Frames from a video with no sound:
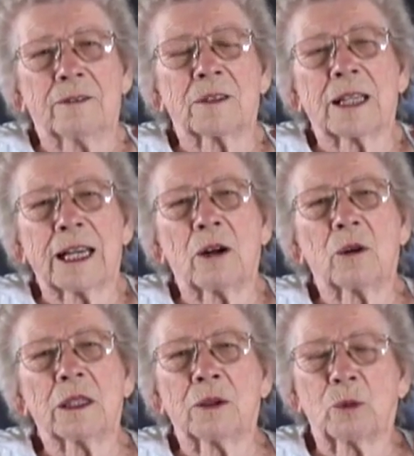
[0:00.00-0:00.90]

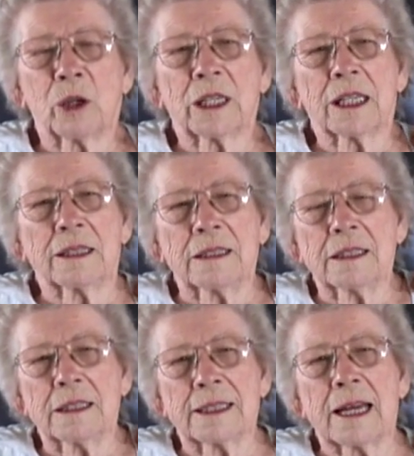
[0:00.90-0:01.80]
Vallejo and working
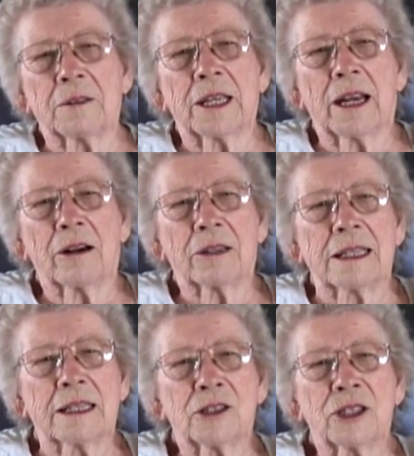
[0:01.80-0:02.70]
down there.
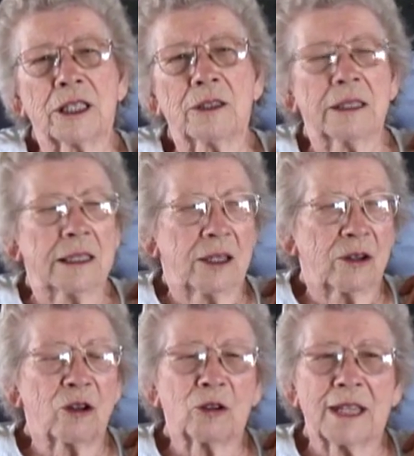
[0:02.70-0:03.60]
And she
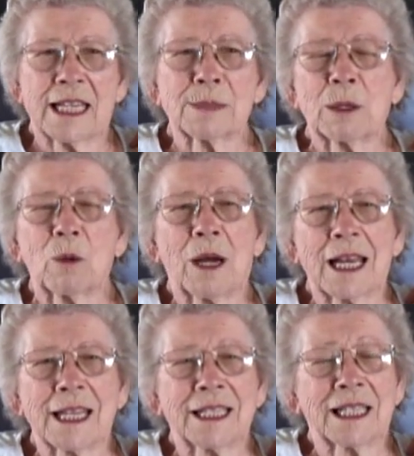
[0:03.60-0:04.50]
wrote and asked me
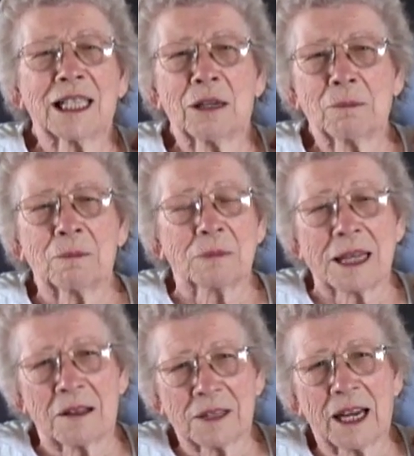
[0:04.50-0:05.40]
why I didn't come
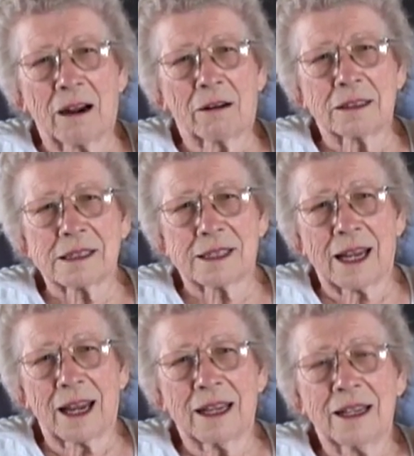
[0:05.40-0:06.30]
down there and
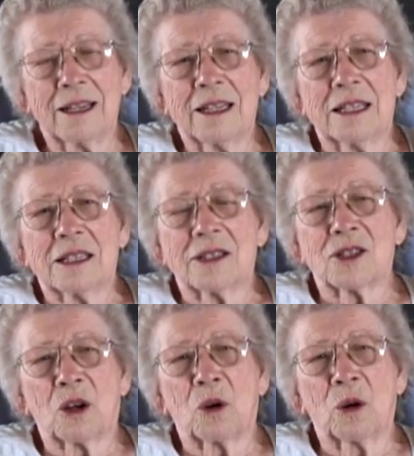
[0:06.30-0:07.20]
stay.
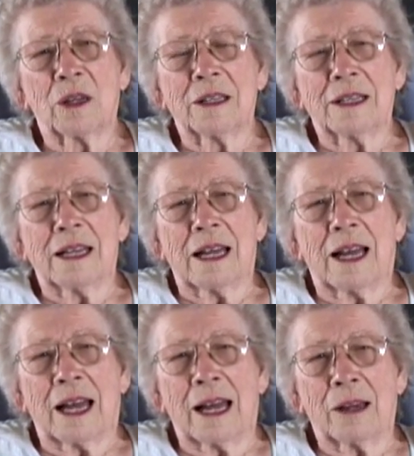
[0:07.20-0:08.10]
So
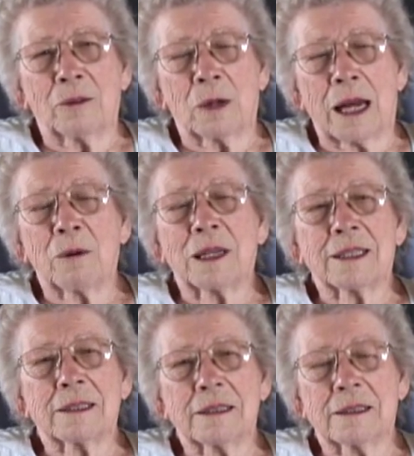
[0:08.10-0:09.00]
I, I
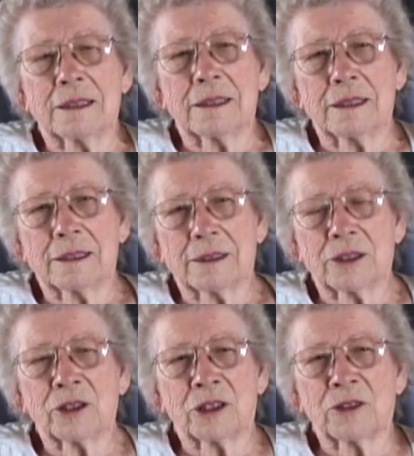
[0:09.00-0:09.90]
went
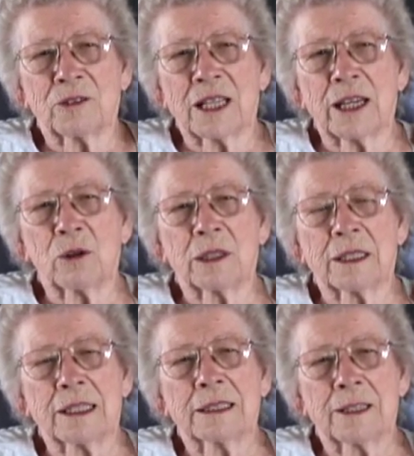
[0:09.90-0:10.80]
to, to Vallejo
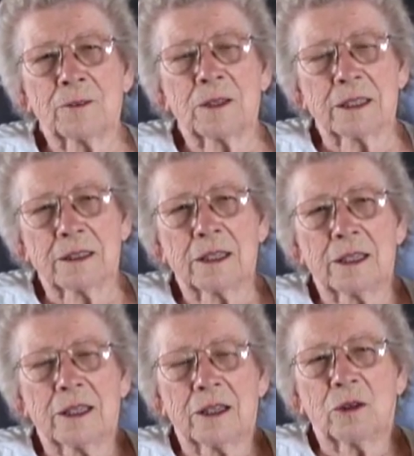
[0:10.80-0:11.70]
and, and lived
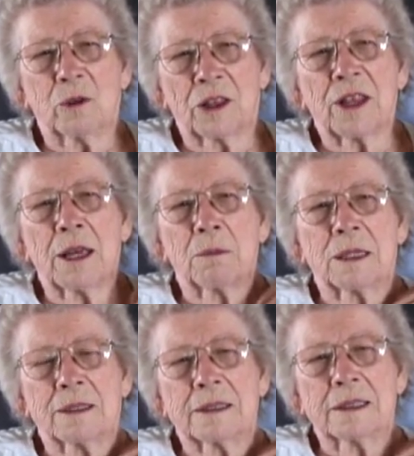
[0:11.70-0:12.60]
with them
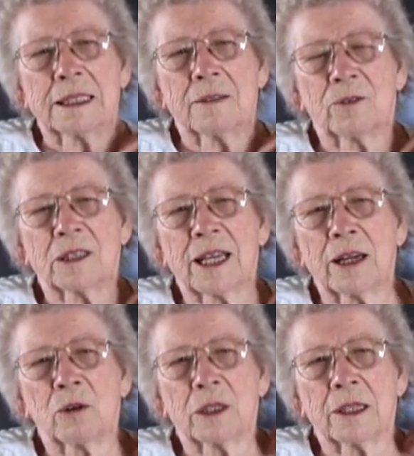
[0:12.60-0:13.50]
in, in
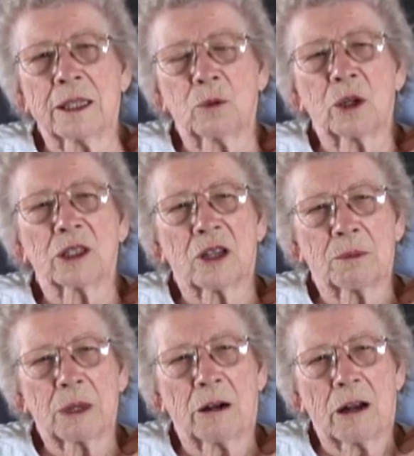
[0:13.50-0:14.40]
Vallejo and, and worked
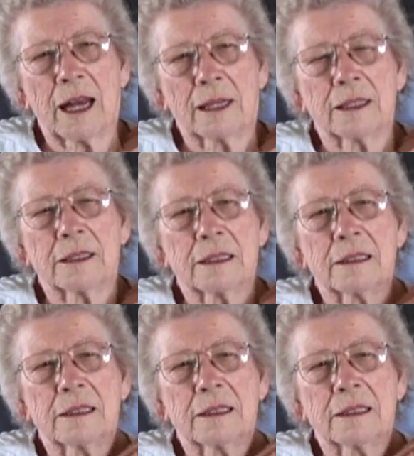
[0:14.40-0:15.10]
on Mare Island.